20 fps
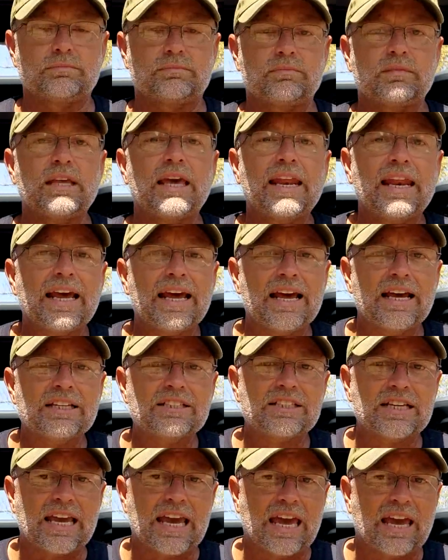it has
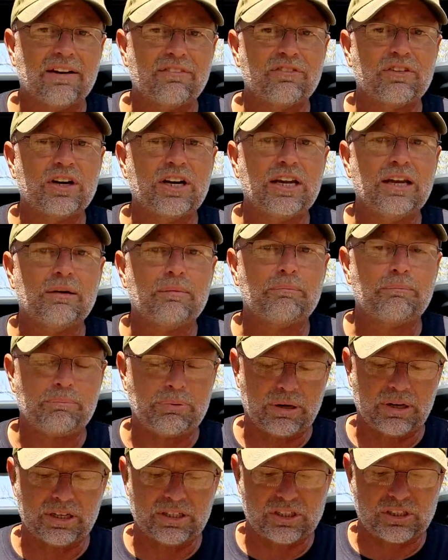every
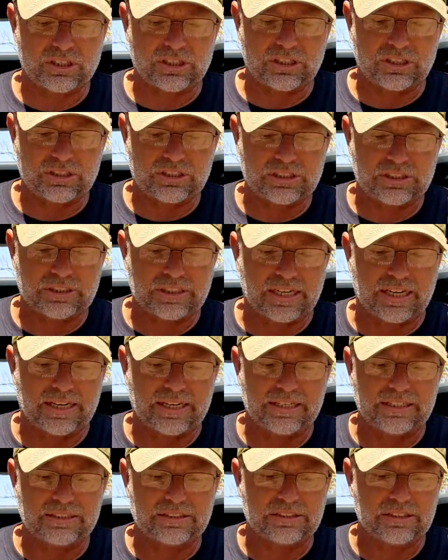punch
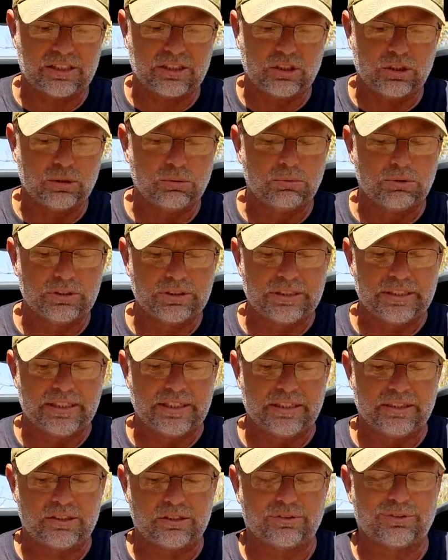size that you will
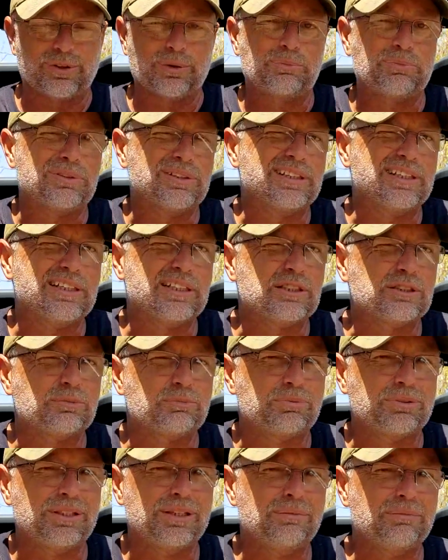need to replace
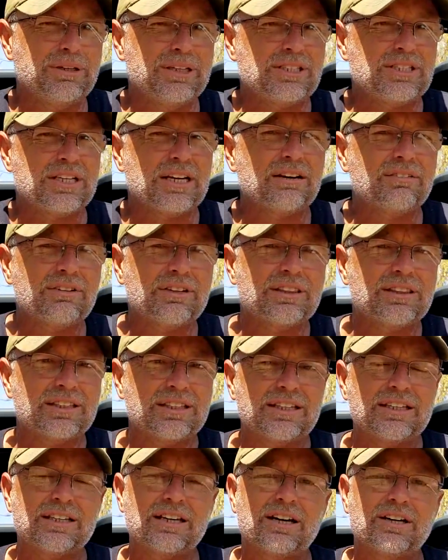pretty much
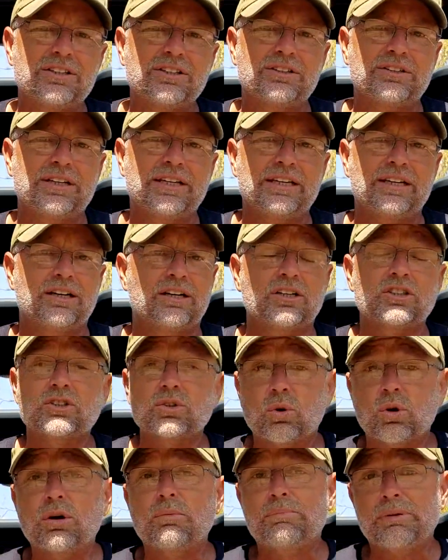everything on your ARs
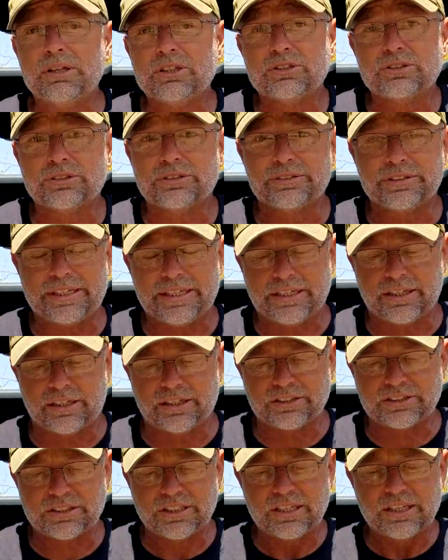or build your own
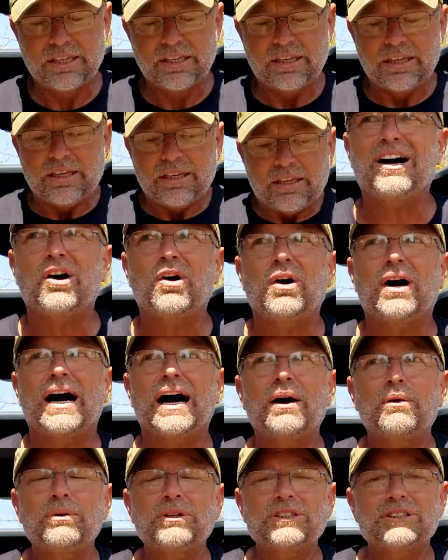ARs. I
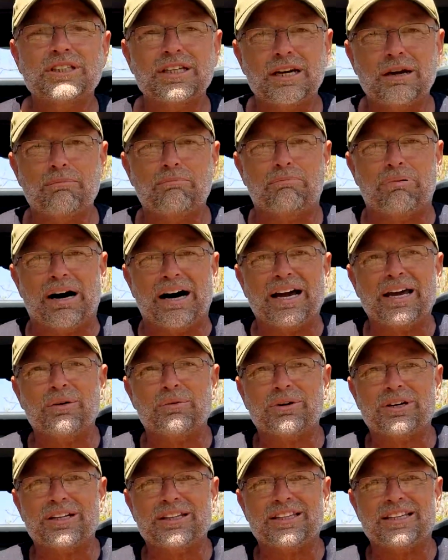was gonna buy
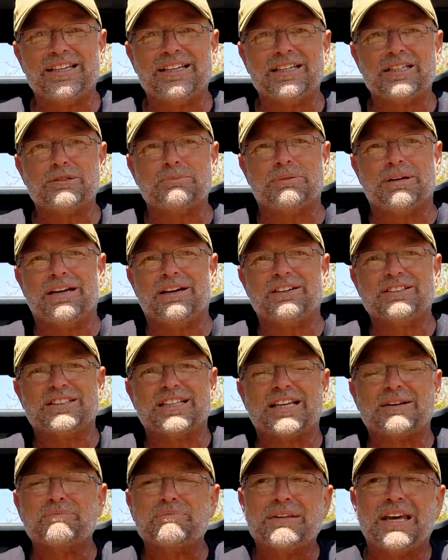one of these, but I was
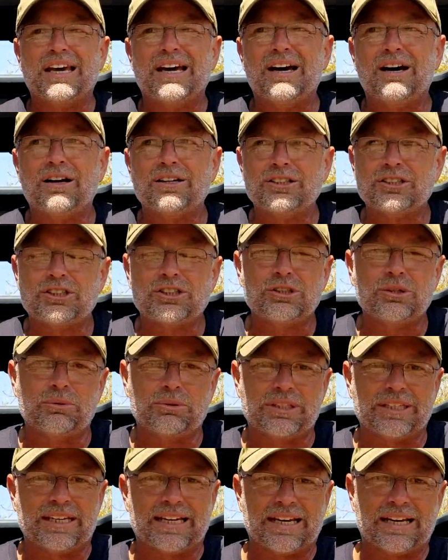like, oh, I'll just do it with
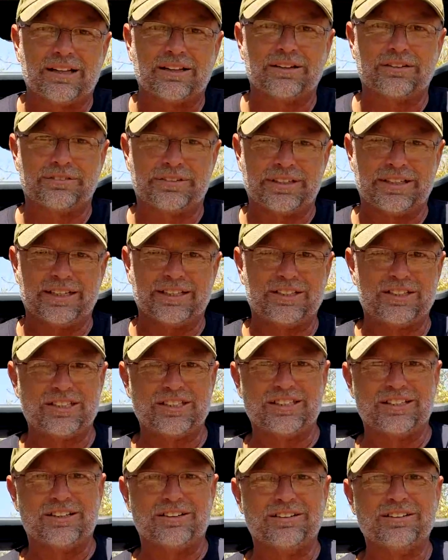an Allen wrench, you
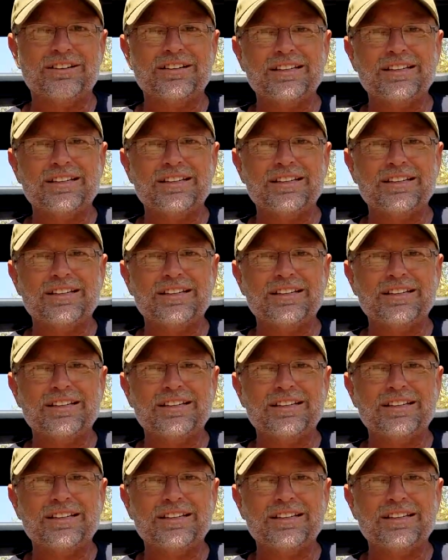know,